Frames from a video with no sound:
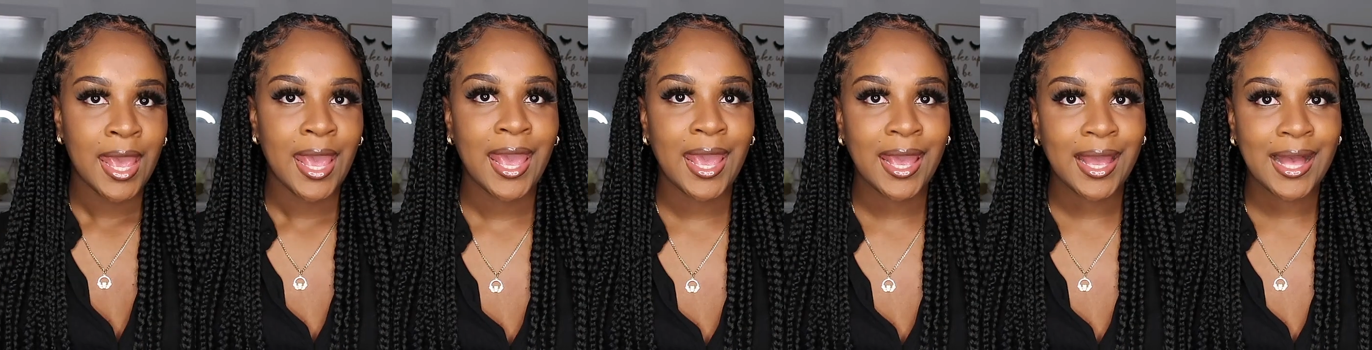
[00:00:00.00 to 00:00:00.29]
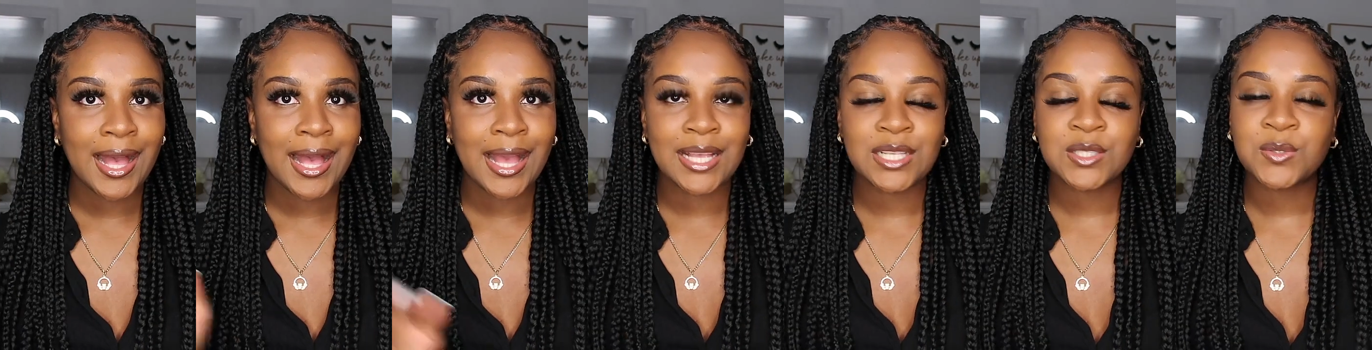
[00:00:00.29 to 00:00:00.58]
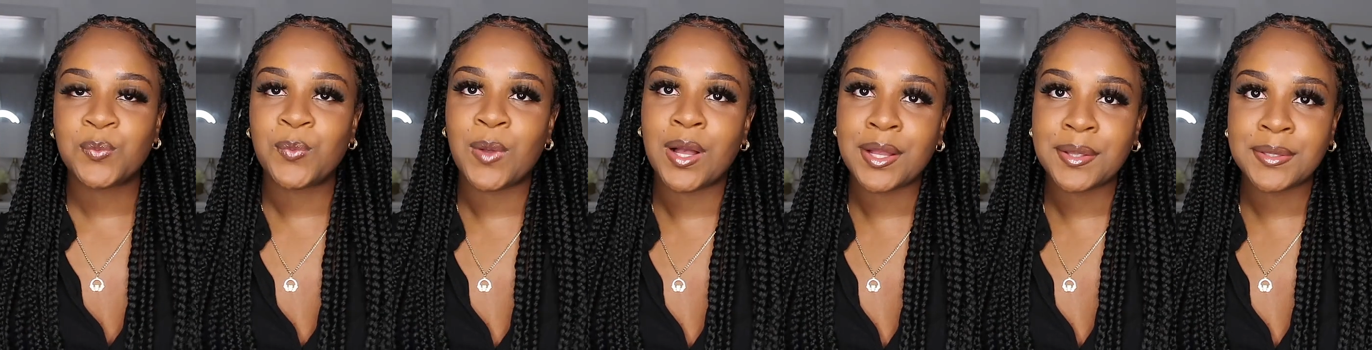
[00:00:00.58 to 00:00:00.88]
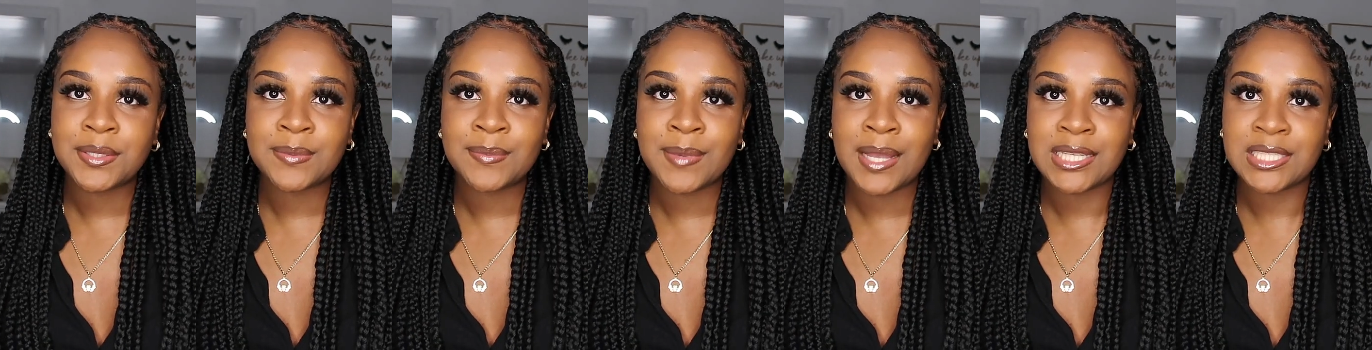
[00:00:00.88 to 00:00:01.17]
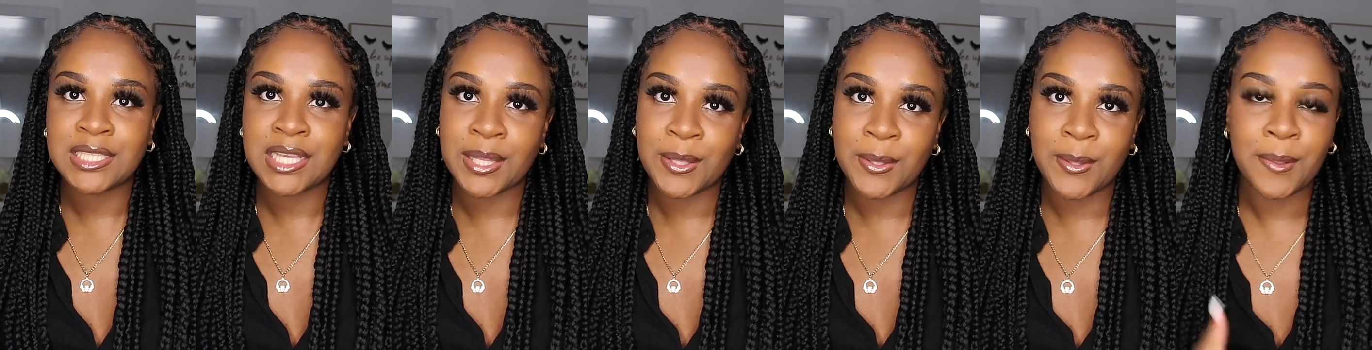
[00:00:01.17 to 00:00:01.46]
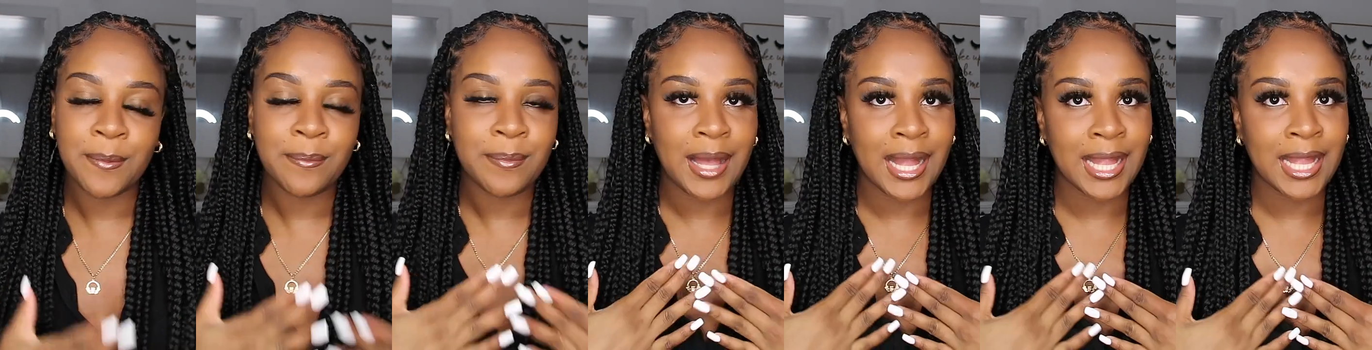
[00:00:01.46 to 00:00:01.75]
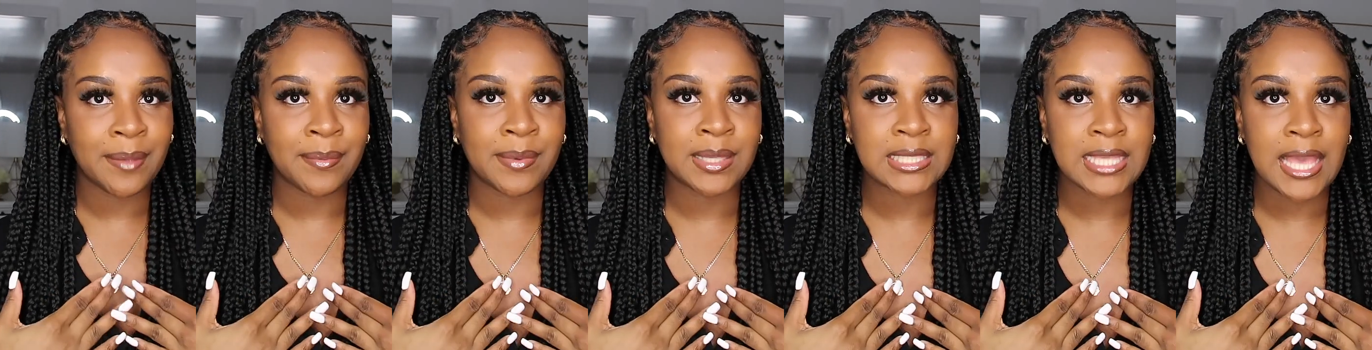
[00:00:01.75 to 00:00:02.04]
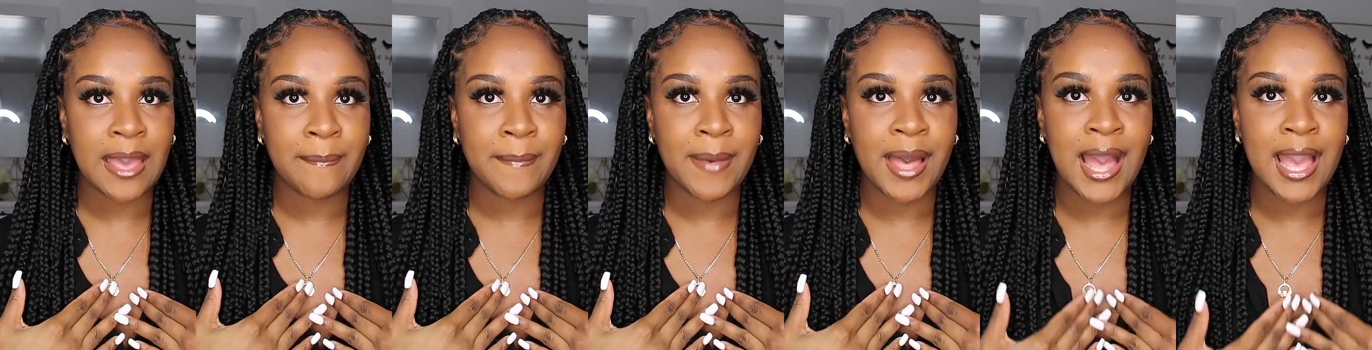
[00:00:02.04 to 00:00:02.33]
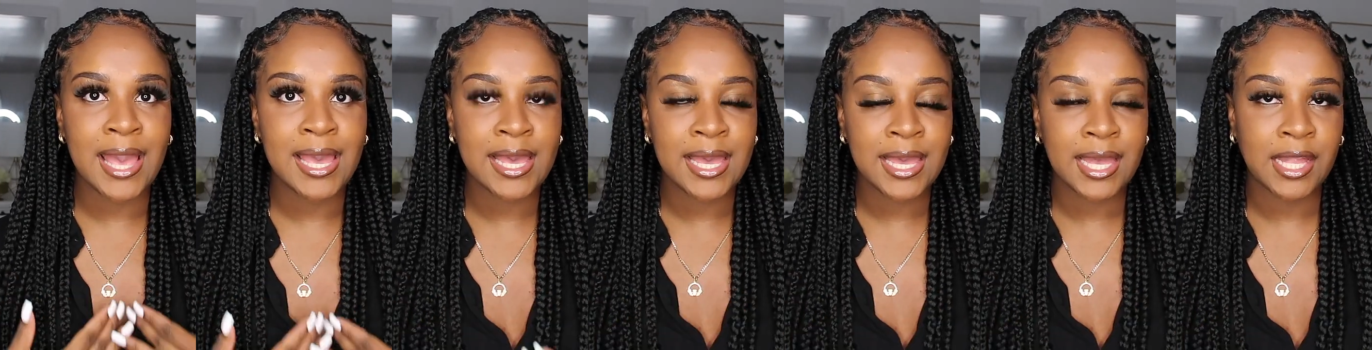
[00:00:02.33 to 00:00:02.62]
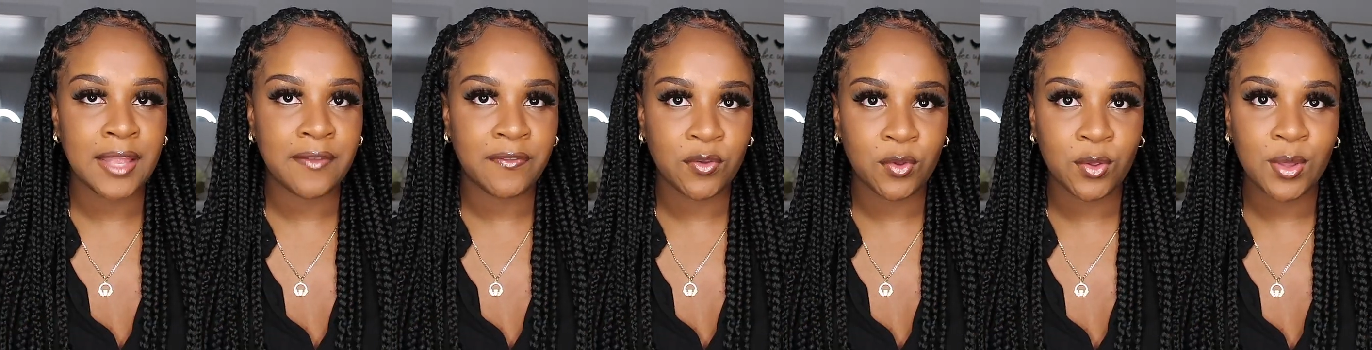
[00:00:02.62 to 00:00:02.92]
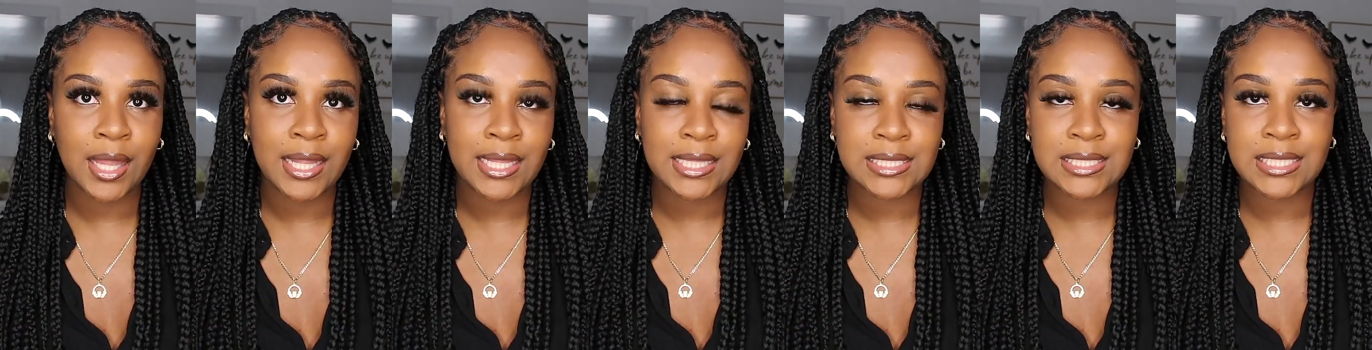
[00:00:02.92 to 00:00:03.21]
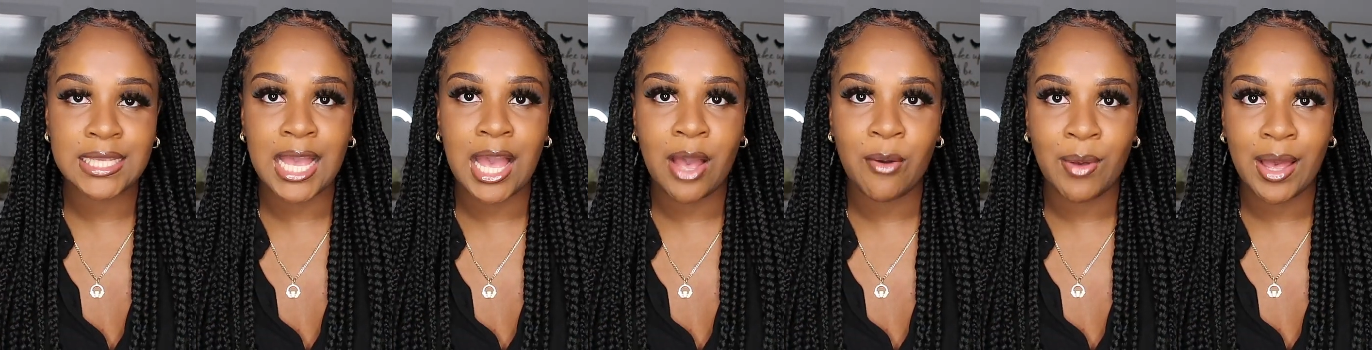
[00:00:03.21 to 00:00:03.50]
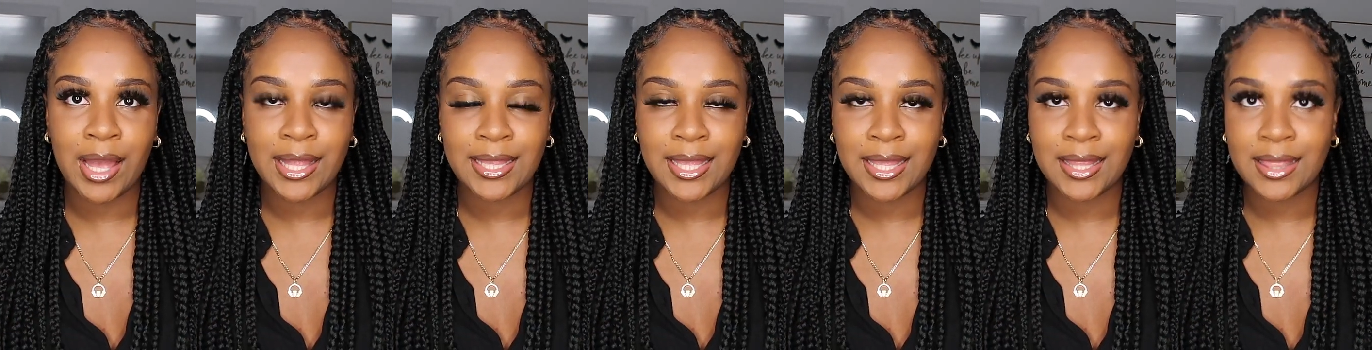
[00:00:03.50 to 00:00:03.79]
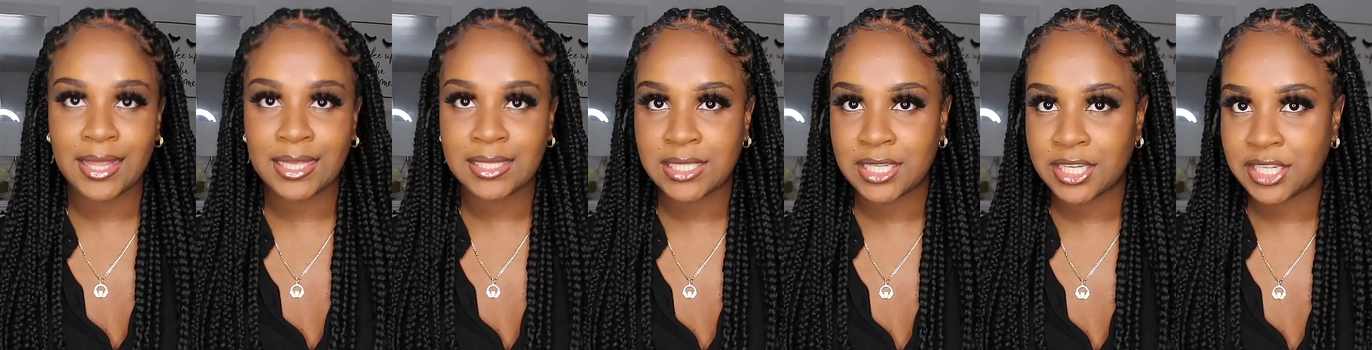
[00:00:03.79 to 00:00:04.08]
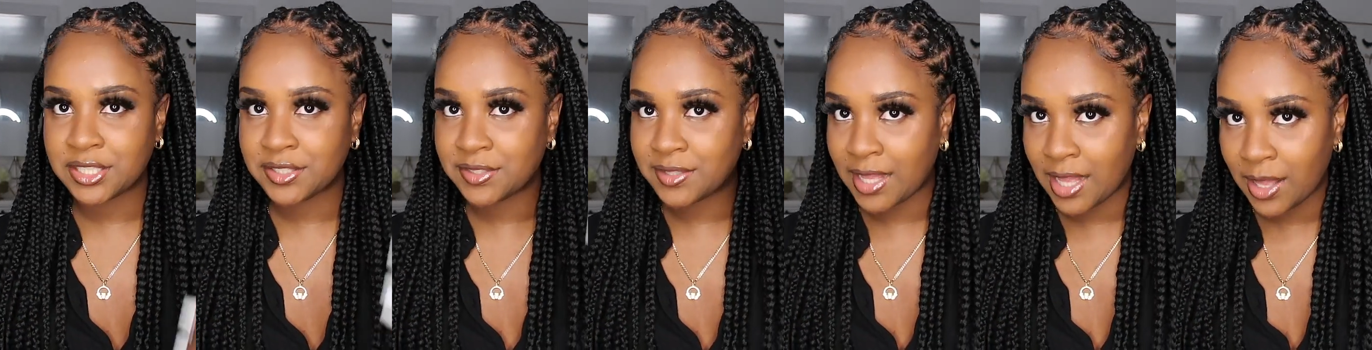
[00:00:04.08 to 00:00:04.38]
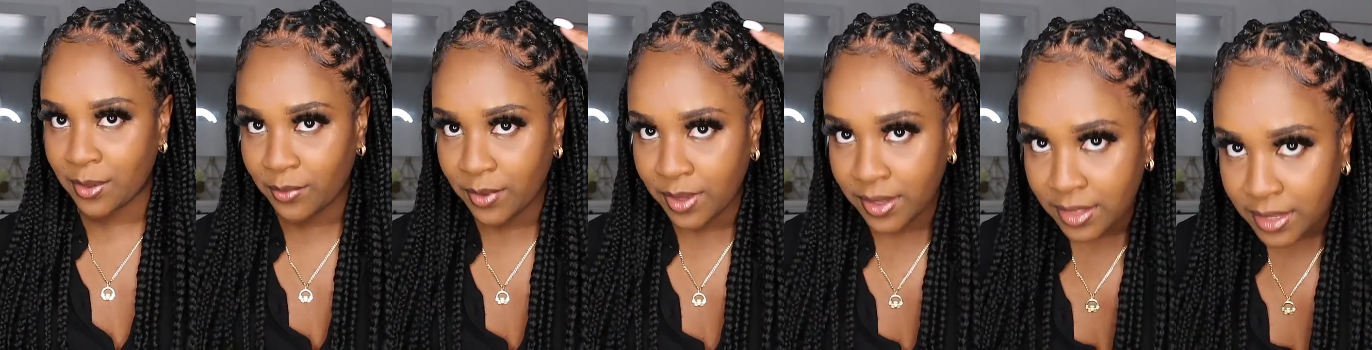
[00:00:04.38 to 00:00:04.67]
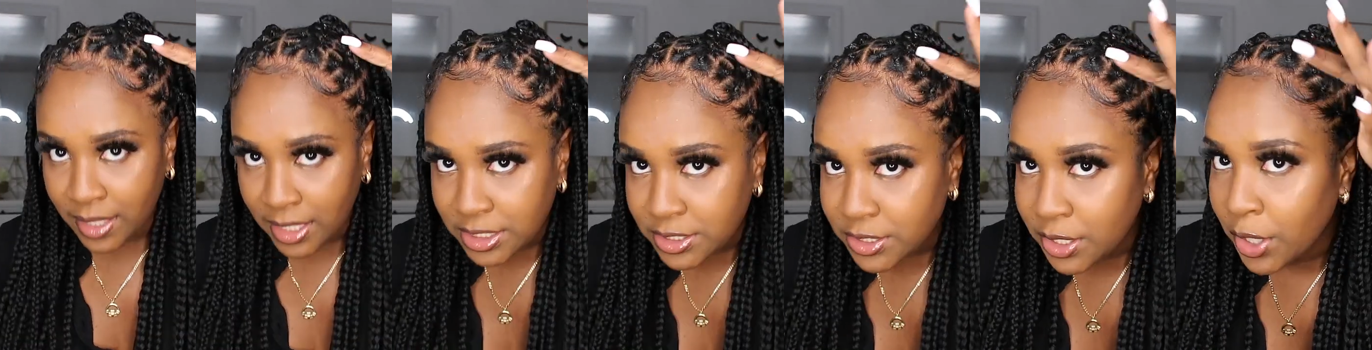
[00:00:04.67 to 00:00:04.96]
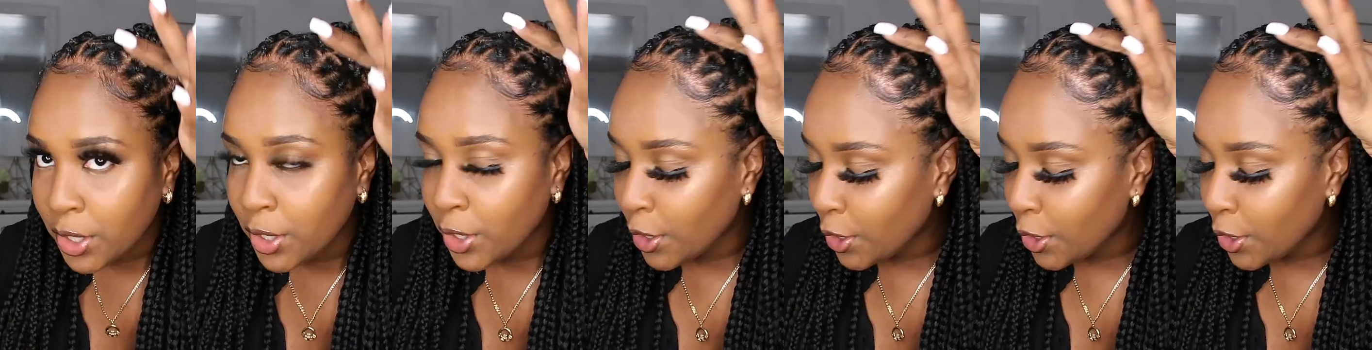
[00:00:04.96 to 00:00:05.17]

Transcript: Hey guys, welcome to my channel. My name is Kamaya, and if you'd like to see how I did this hairstyle with these